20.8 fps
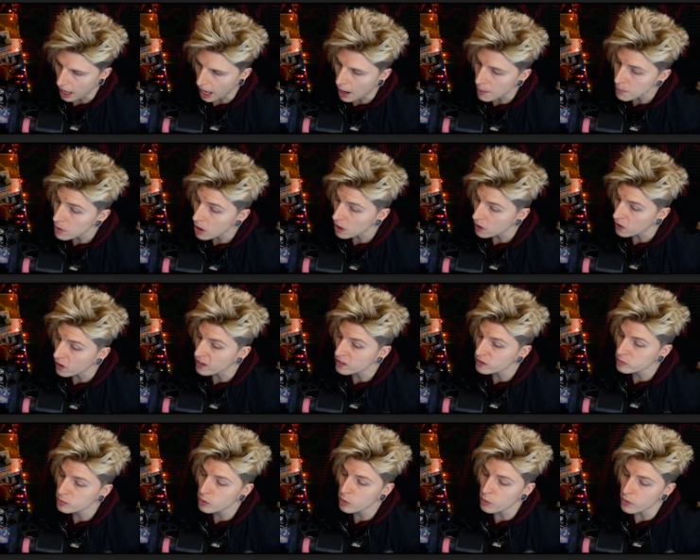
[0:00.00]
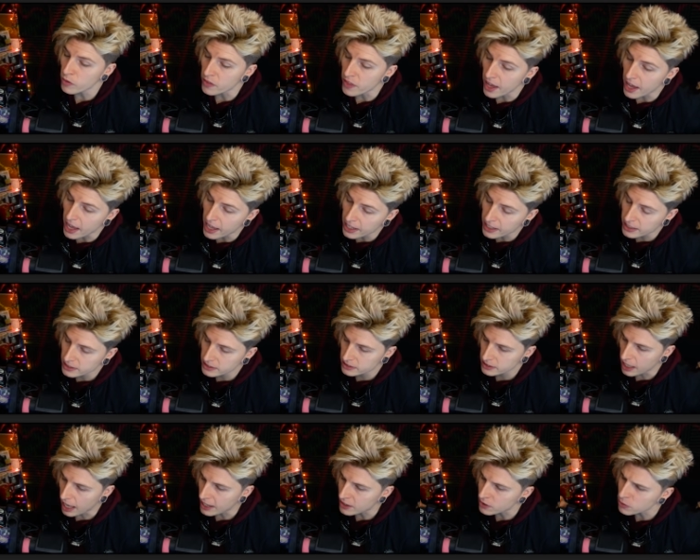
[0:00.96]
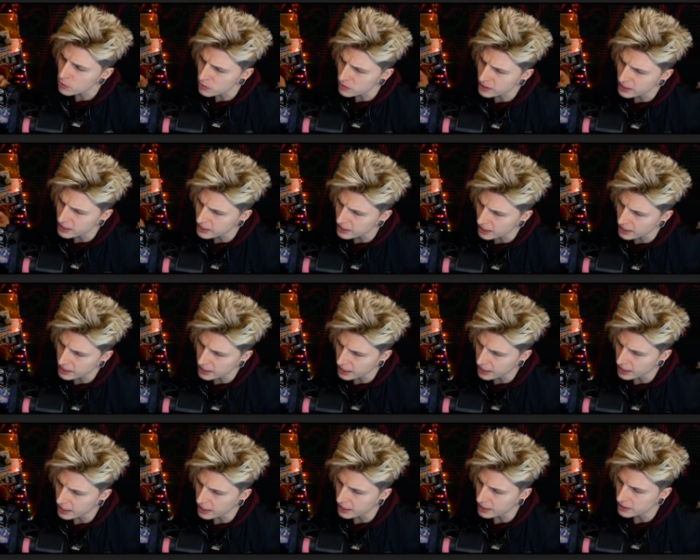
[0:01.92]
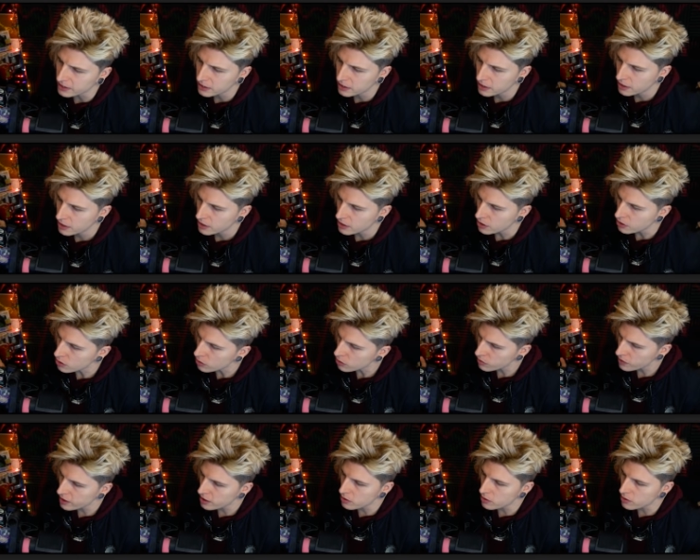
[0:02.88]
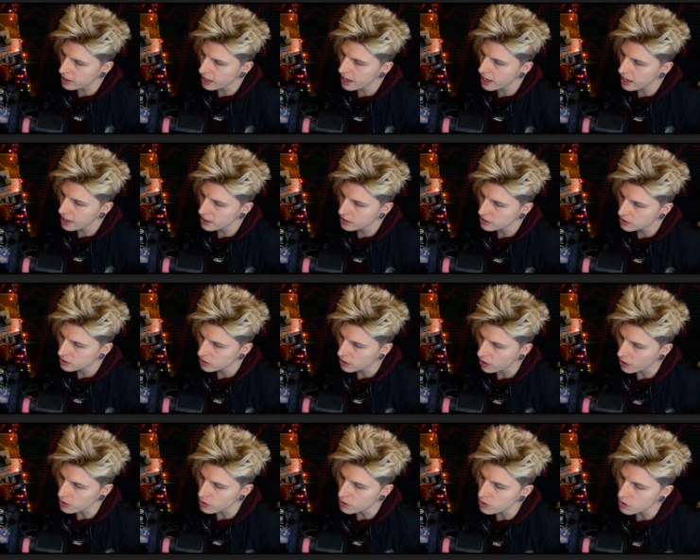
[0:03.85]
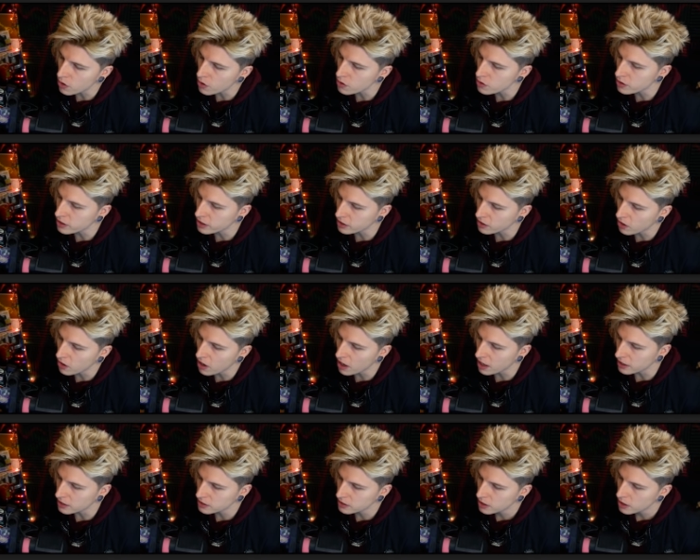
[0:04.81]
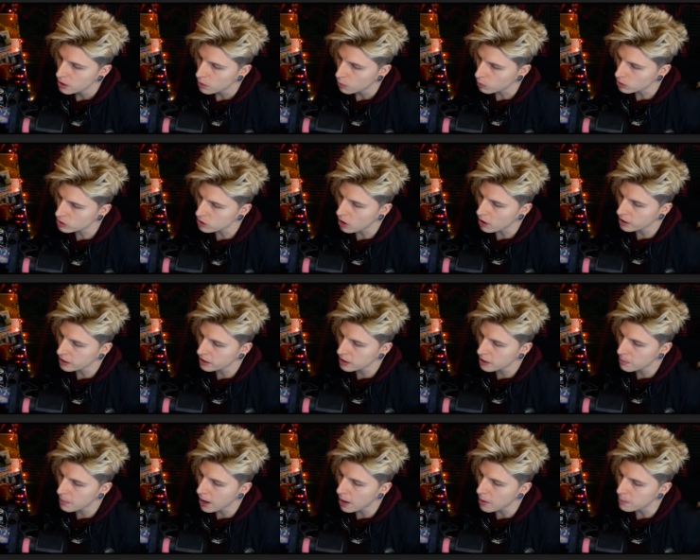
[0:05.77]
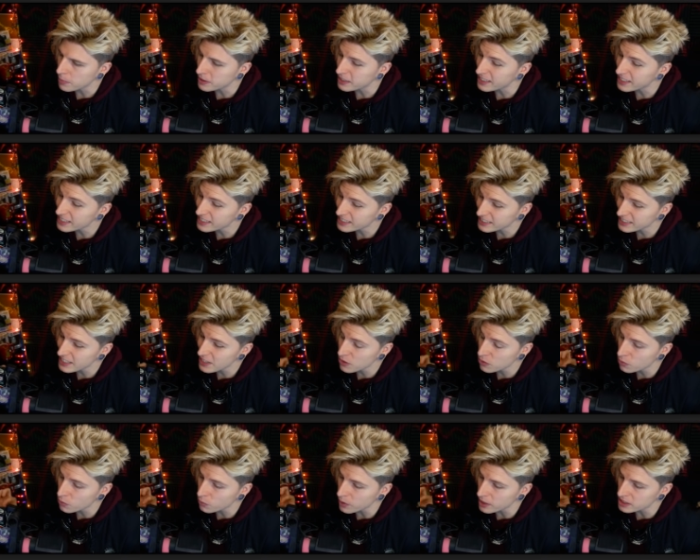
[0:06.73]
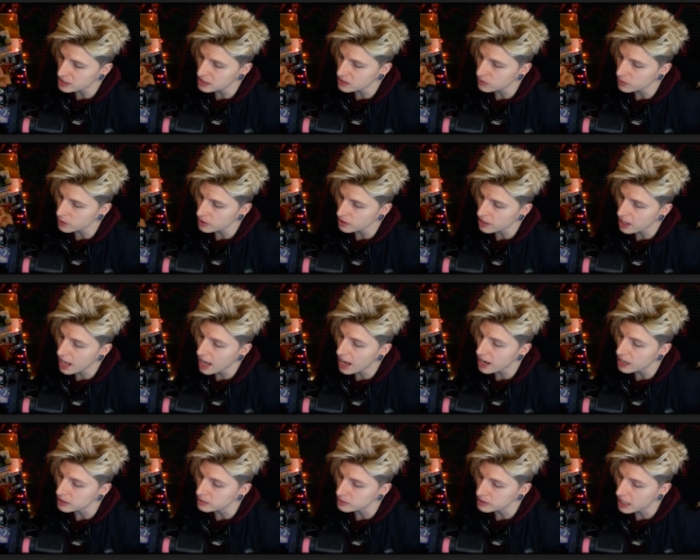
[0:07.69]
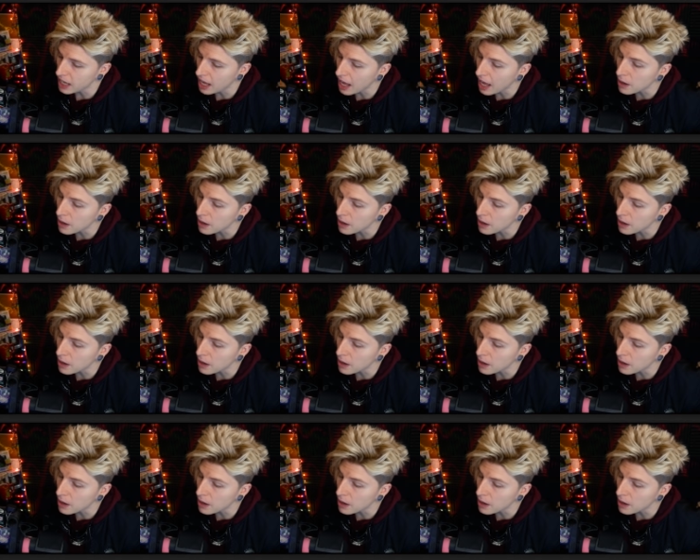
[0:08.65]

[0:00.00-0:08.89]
I'm not comfortable with that. I don't think I can. You don't think you can, or you know you cannot. We're talking about potentially the rest of our lives.